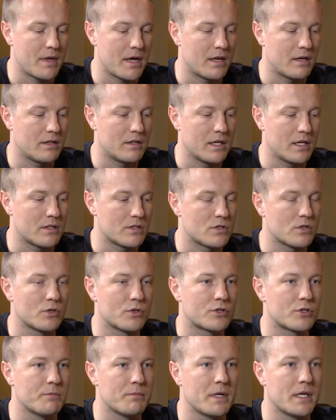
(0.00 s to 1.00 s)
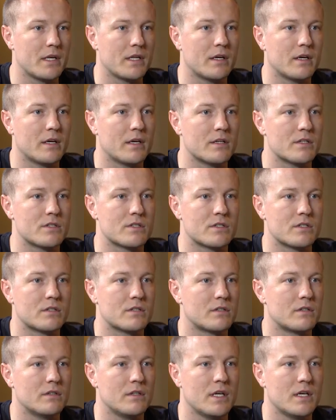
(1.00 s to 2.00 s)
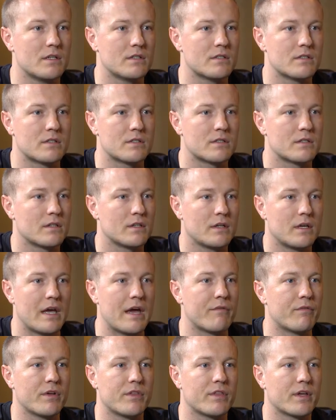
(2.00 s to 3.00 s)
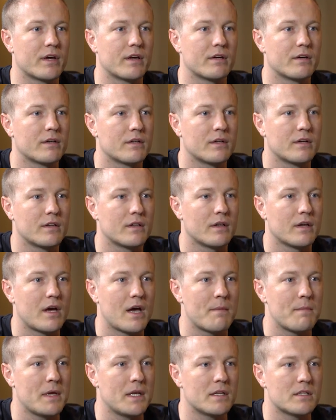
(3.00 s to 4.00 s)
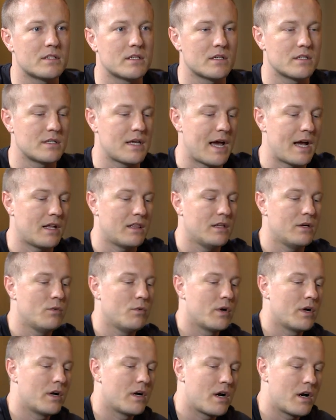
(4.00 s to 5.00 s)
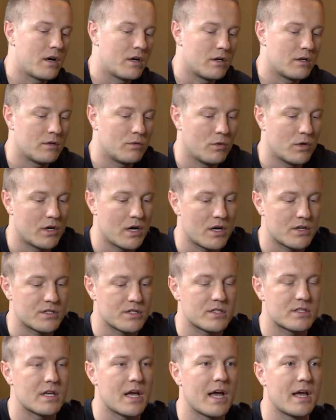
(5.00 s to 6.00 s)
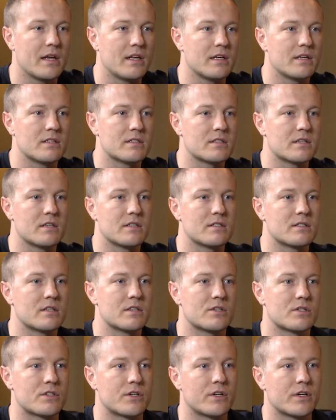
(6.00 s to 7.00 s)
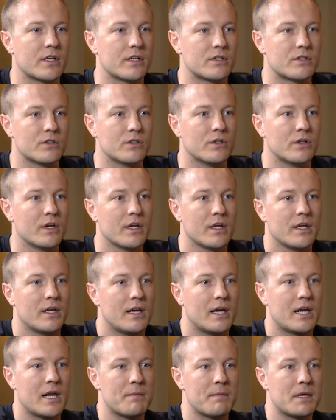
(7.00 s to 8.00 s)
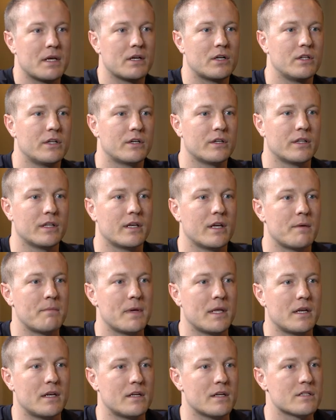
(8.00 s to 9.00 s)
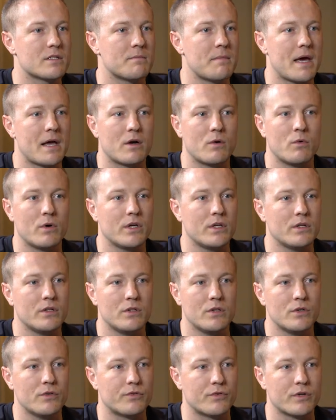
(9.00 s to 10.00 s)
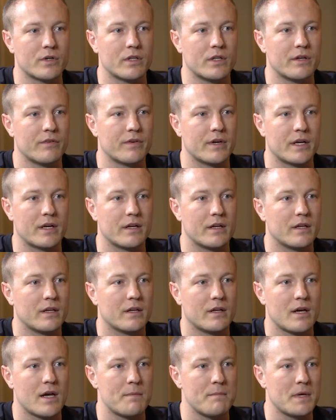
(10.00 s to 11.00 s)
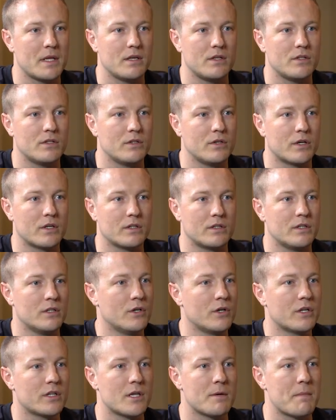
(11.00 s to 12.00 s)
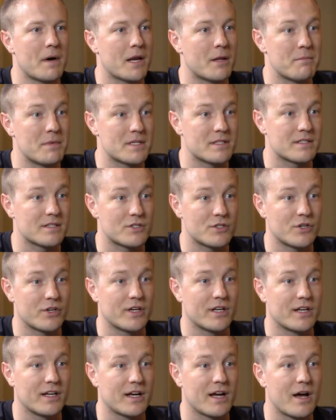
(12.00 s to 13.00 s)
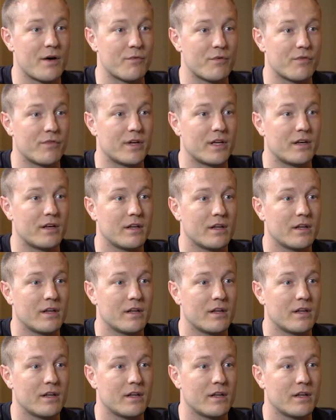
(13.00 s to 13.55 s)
that social media is everything. I mean, it's exactly where our society is turning to. And I mean, clearly, it doesn't matter what you do for a living. I mean, look at the amount of business you're getting off of it.